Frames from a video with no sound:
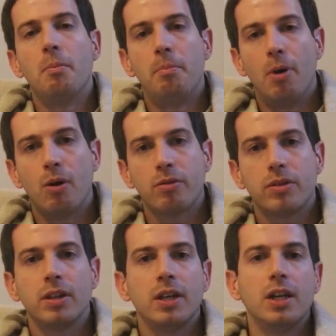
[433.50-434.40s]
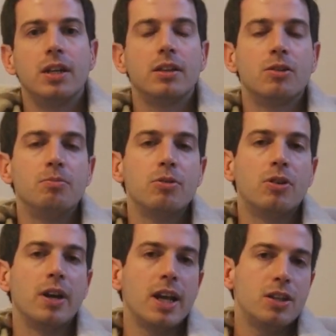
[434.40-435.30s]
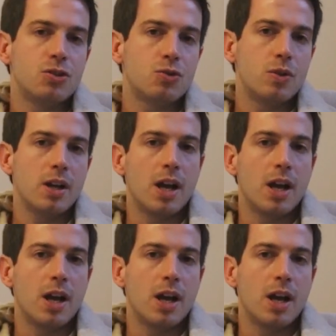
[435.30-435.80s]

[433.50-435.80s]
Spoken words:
both in the computer industry